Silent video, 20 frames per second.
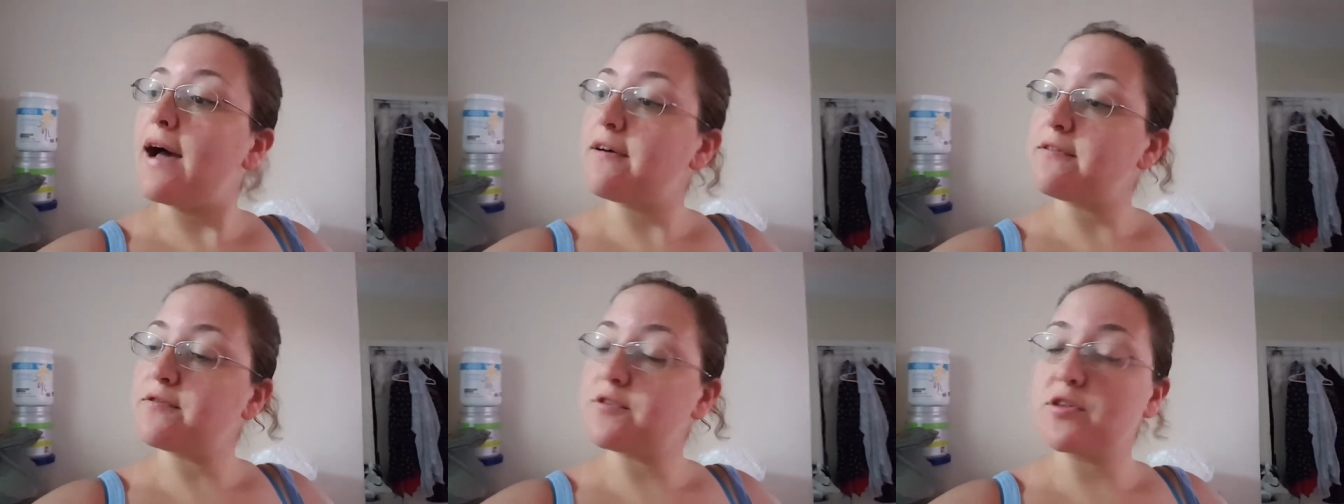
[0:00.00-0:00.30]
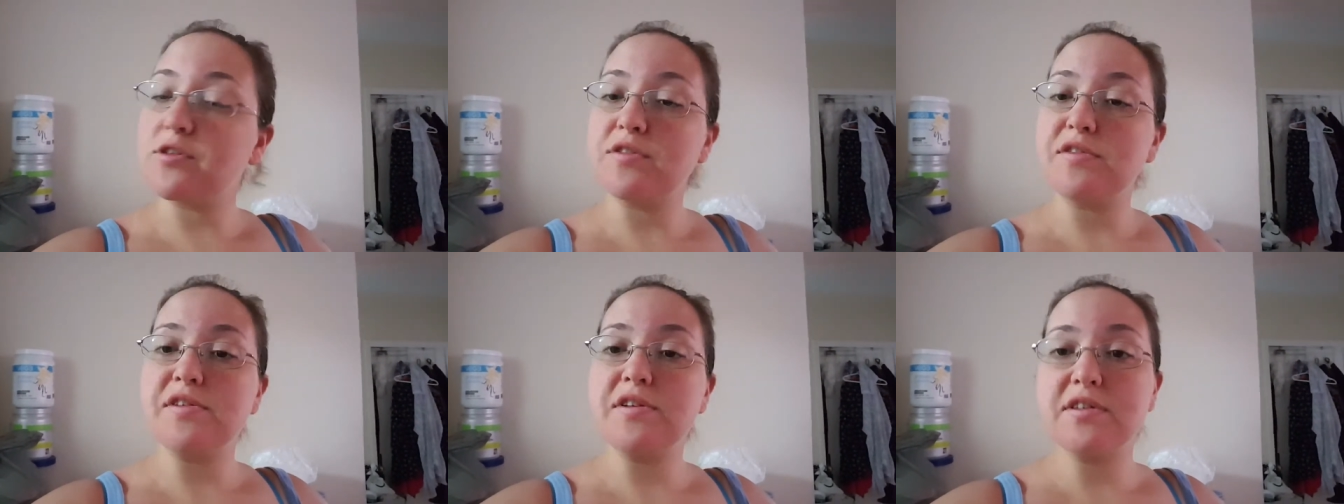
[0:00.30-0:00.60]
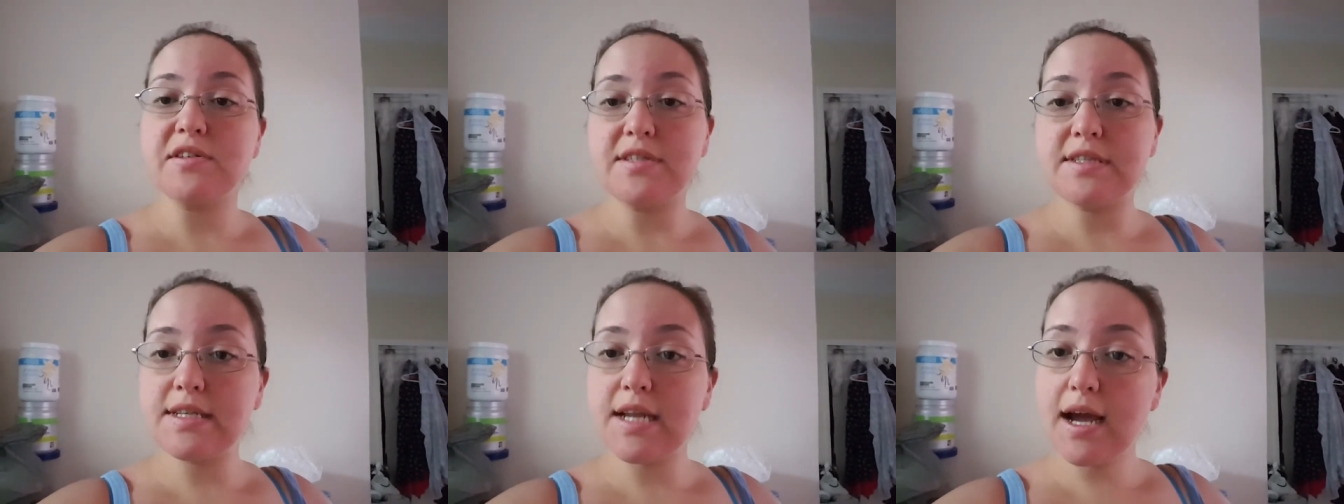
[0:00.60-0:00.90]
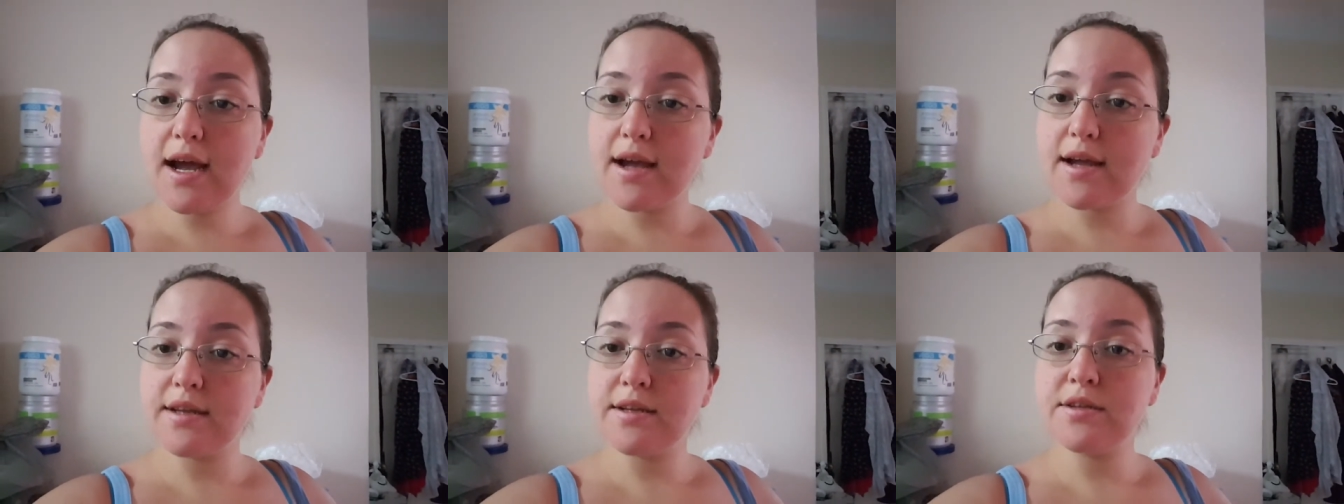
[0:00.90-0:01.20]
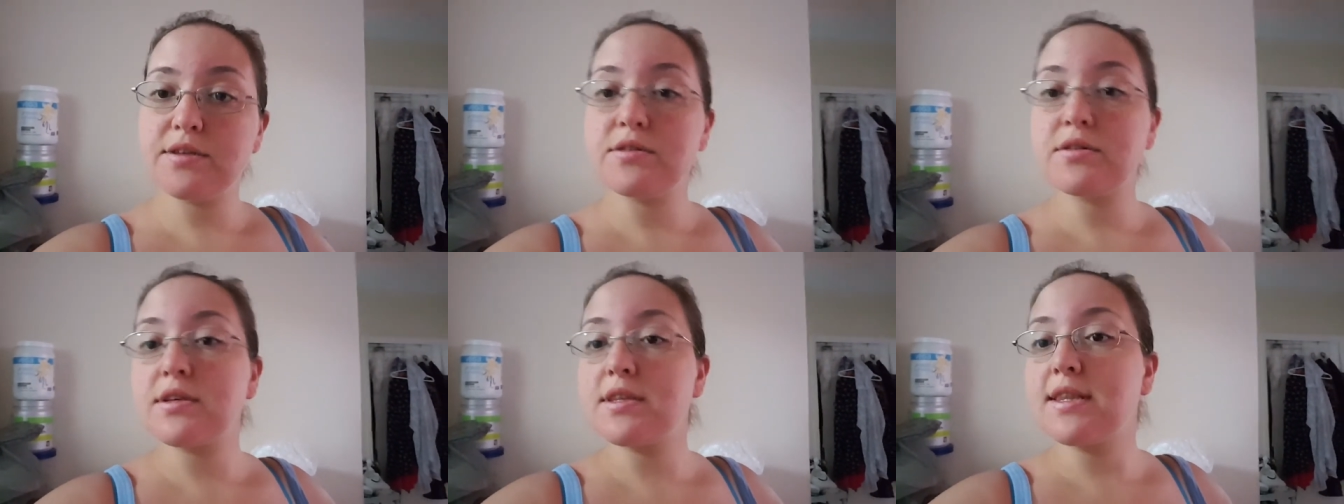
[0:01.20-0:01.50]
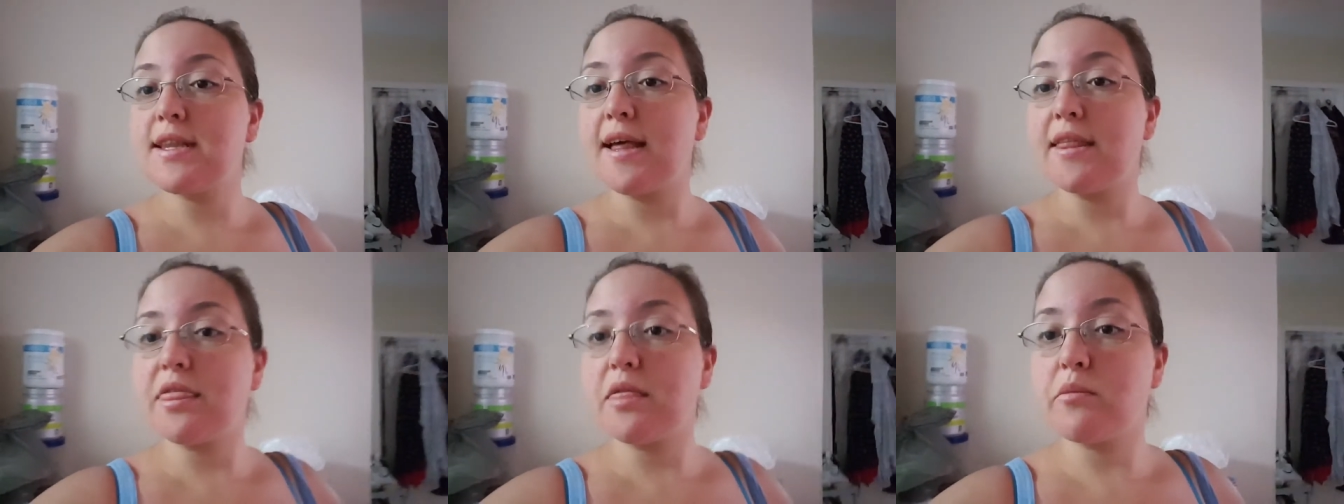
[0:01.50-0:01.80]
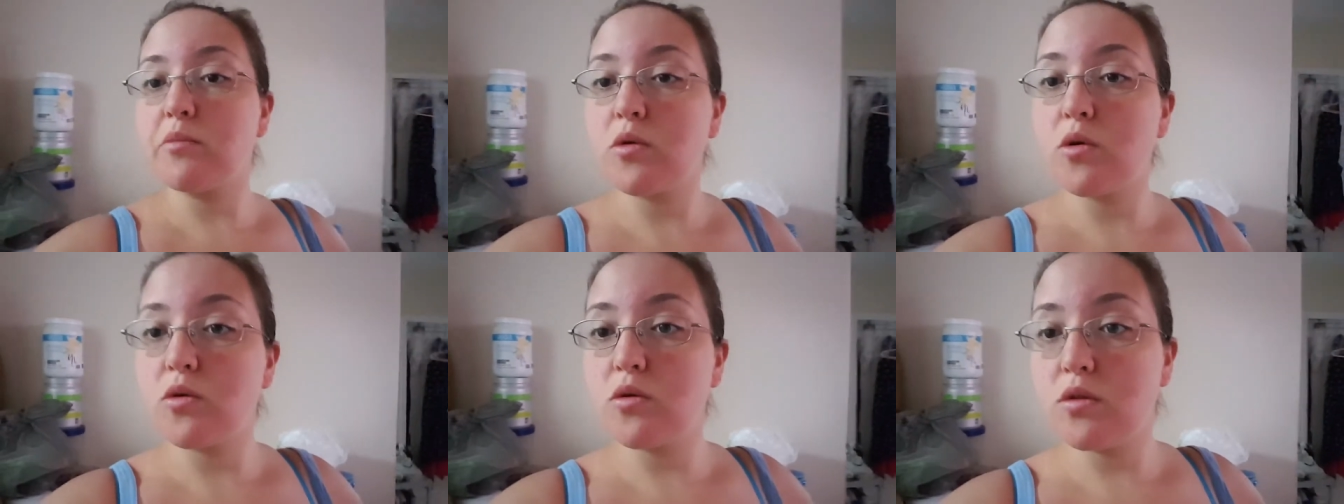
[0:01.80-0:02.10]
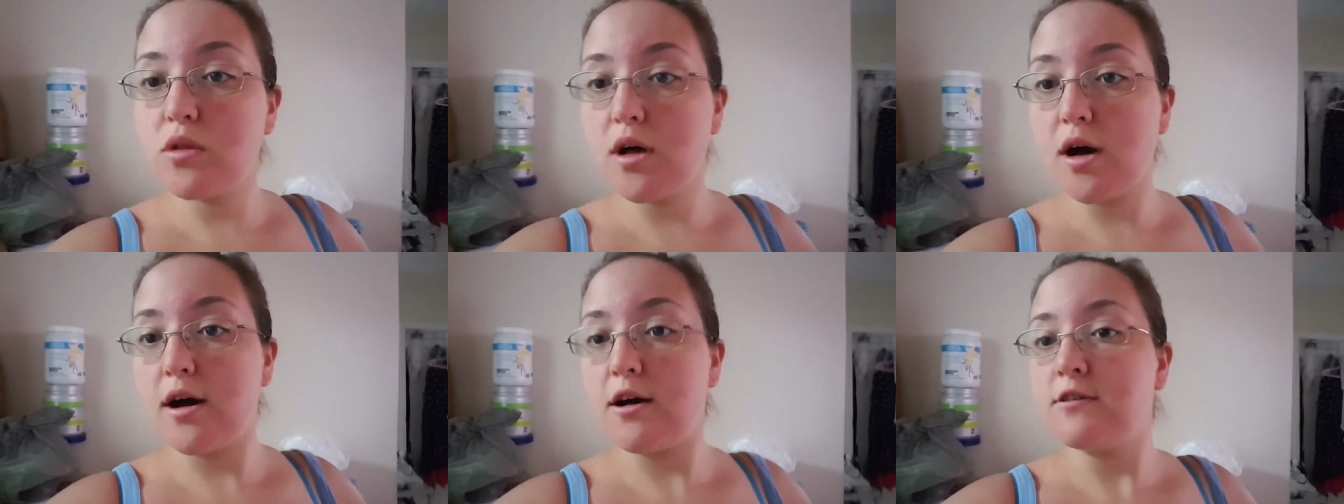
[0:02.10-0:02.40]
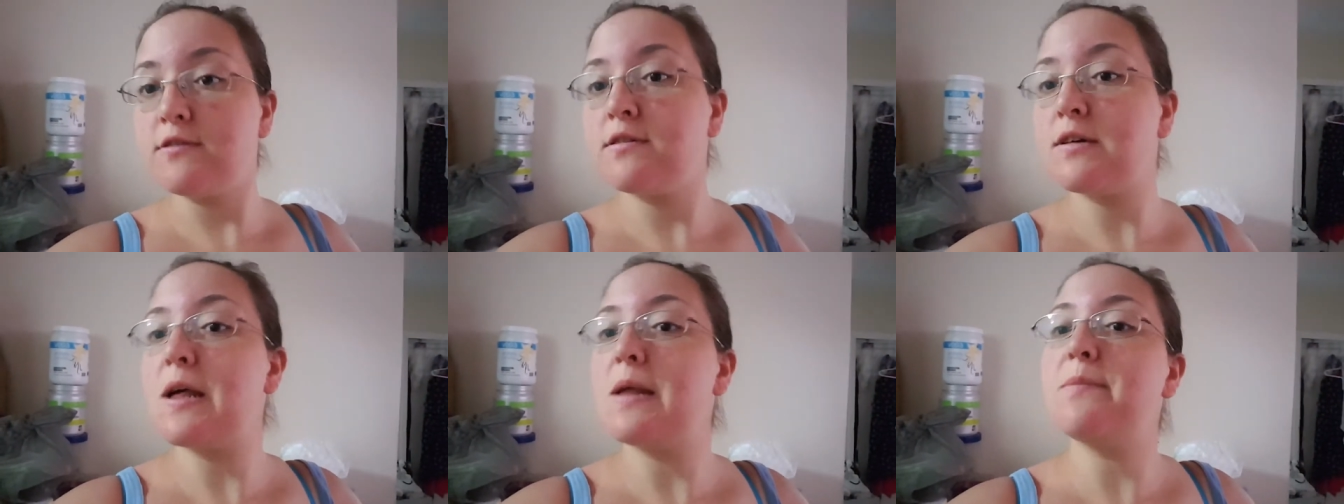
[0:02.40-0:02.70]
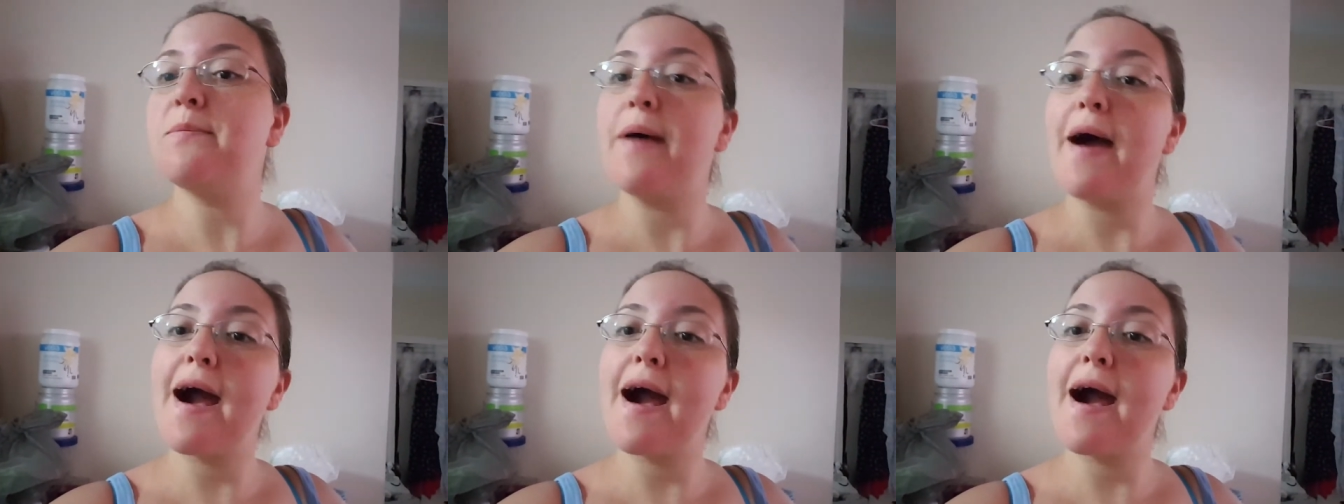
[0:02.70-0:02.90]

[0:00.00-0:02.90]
after they're done, you can let them cool off